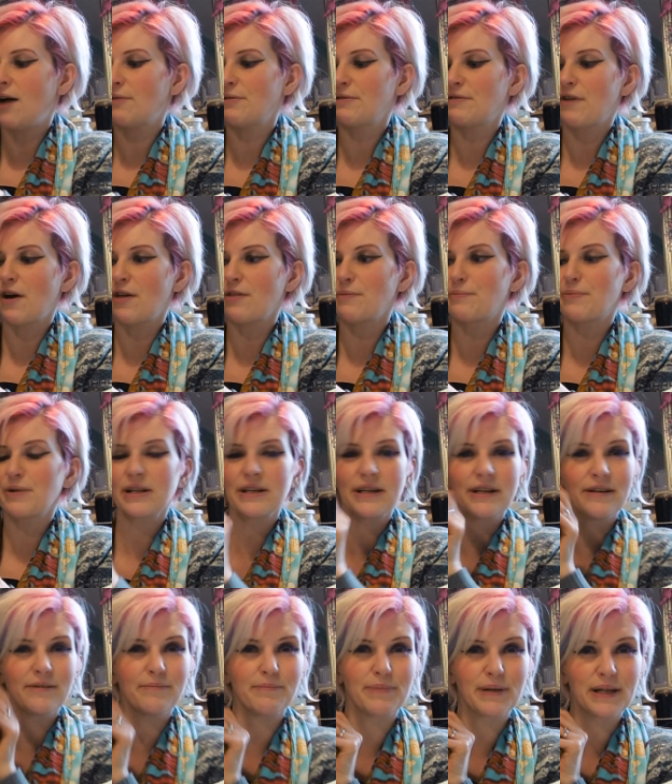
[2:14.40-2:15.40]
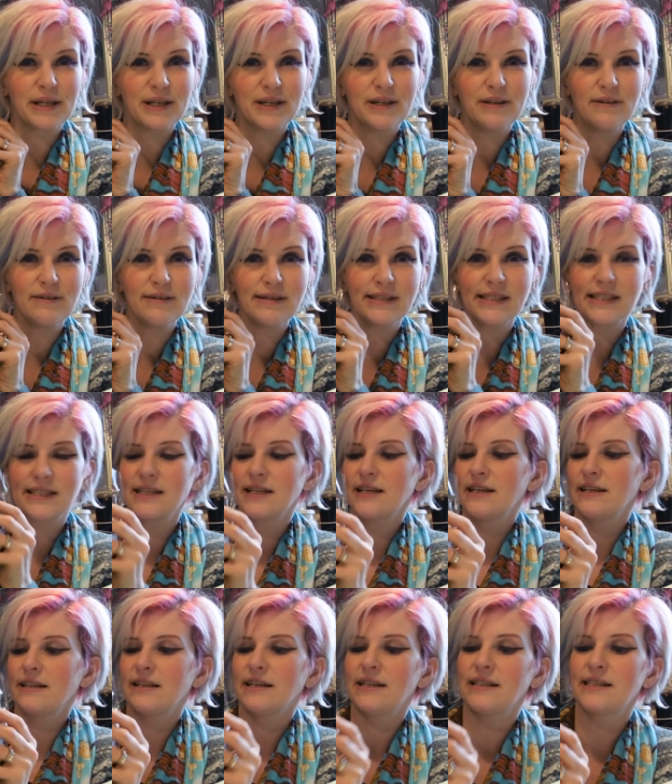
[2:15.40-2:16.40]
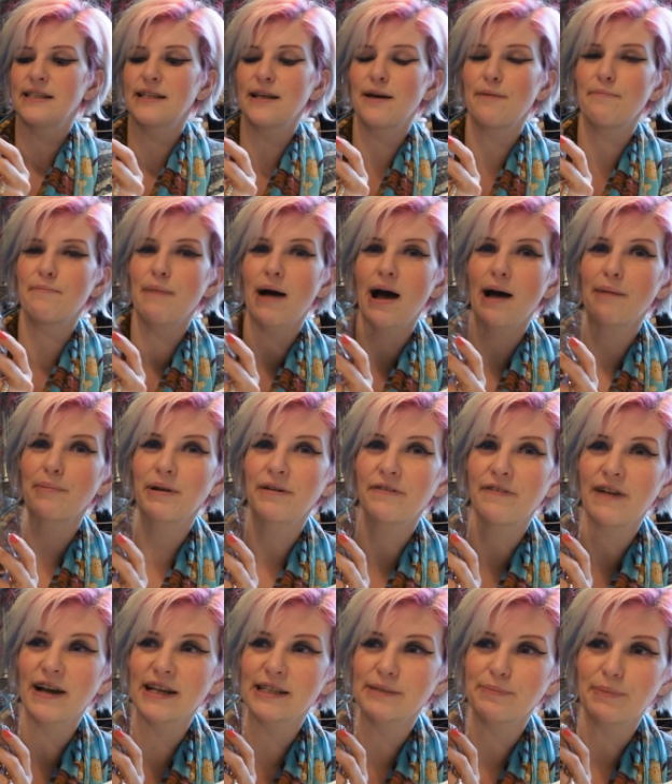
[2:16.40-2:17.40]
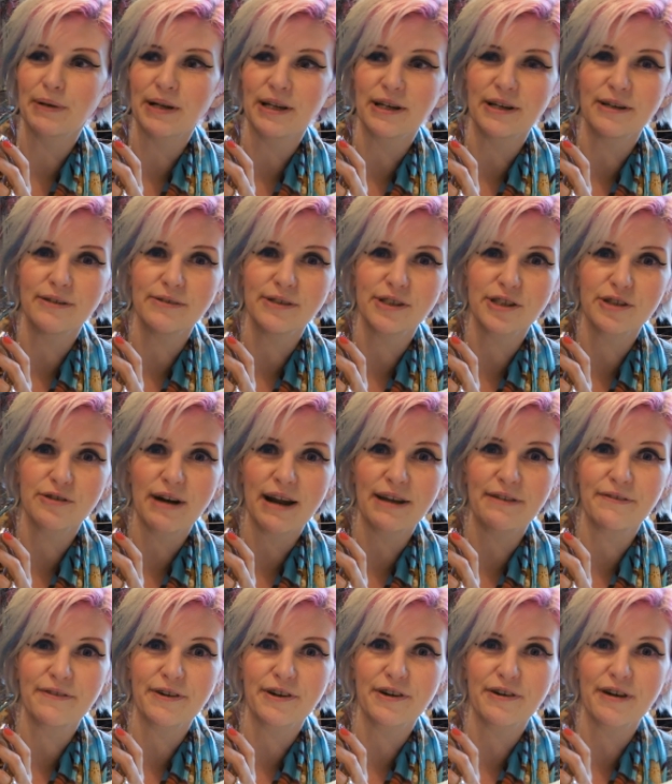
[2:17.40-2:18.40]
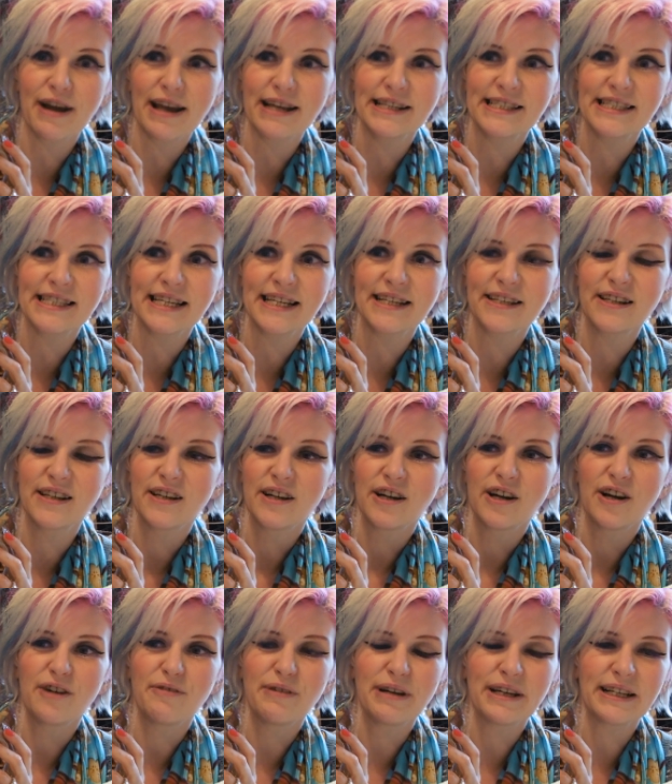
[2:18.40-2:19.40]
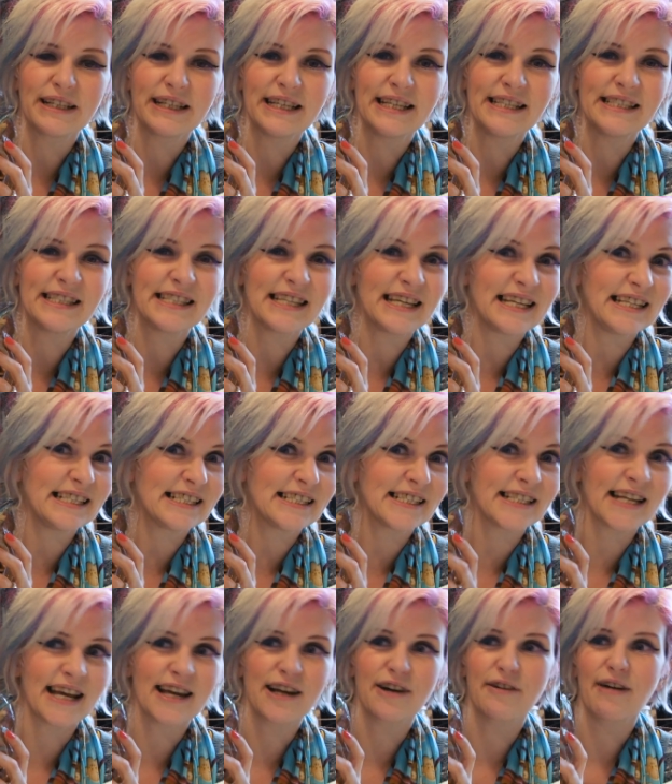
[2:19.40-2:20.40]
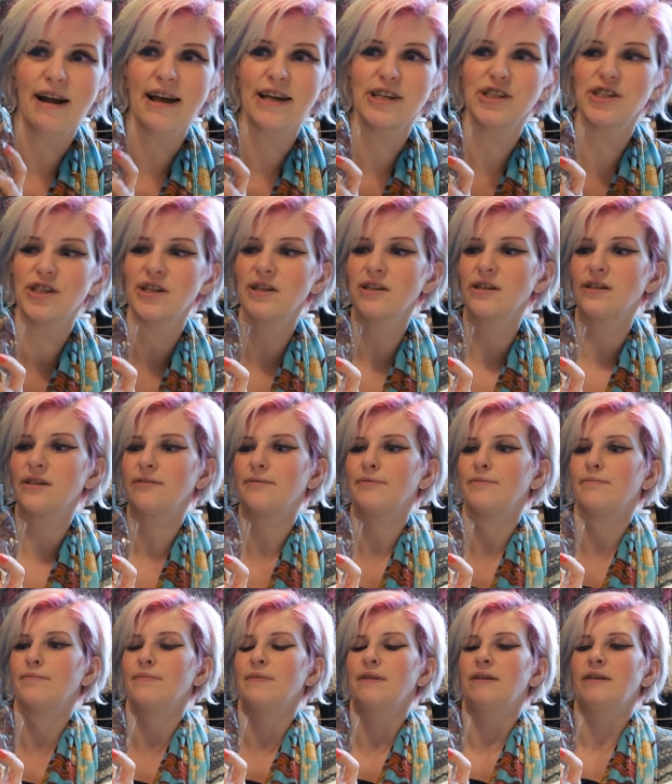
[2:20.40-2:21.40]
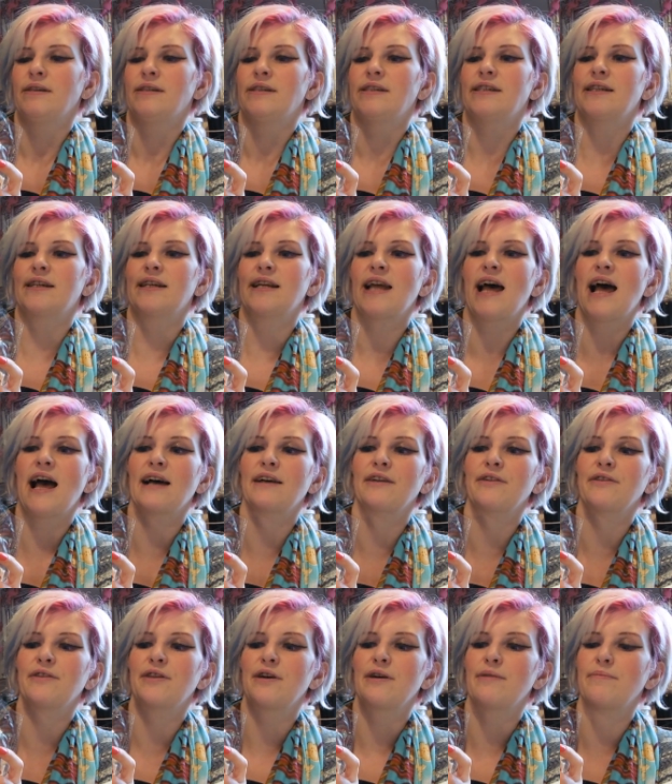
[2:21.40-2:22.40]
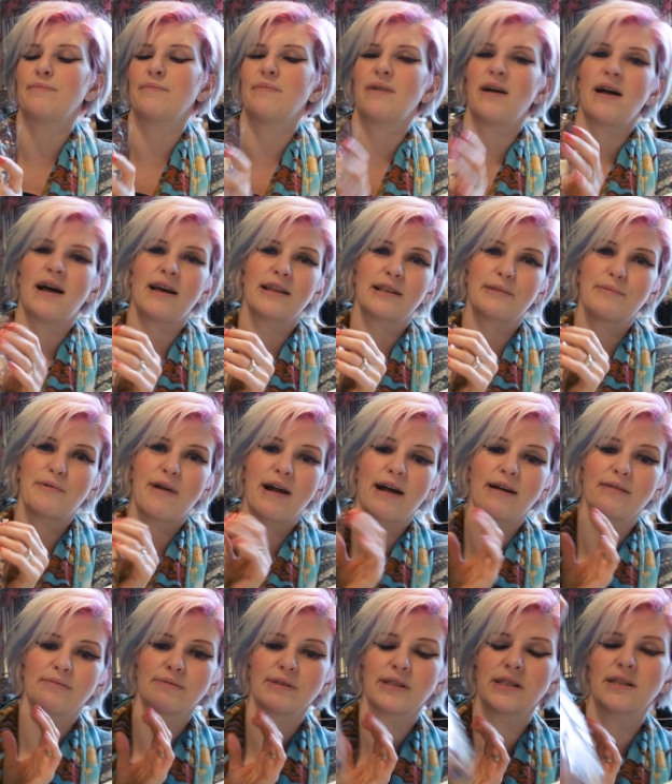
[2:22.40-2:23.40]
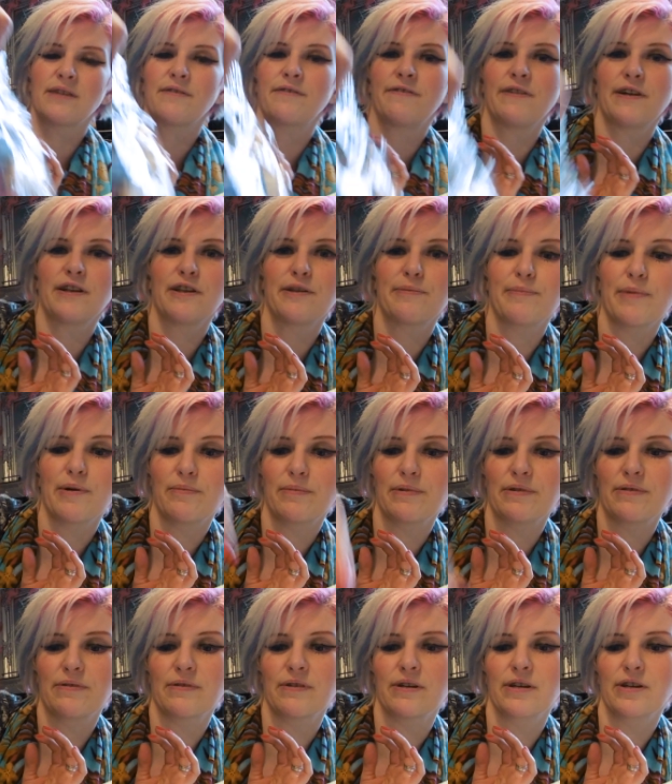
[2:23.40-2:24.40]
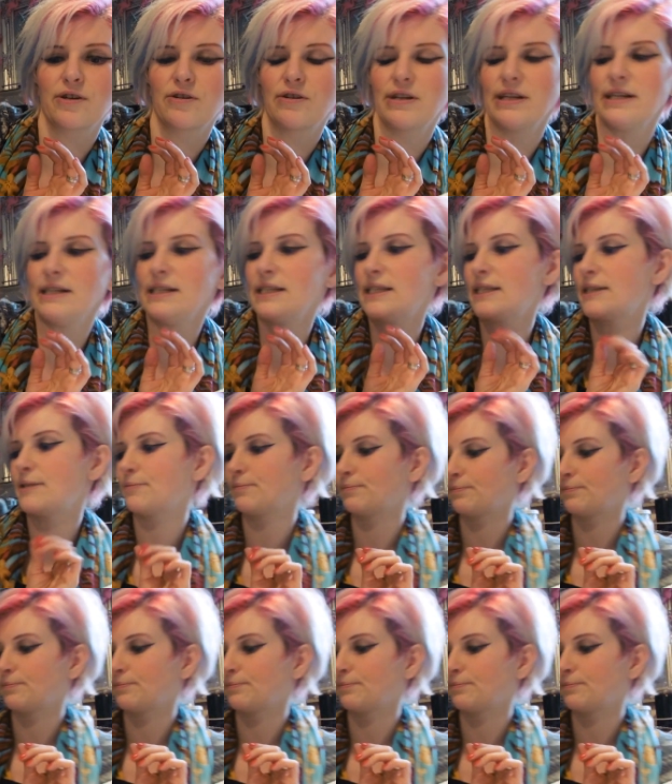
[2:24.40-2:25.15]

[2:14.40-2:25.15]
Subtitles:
We've got the brilliant balloons. These are marble effect balloons. Great for creating a really easy Easter decoration. So you can hang them around, fill them up with goodies.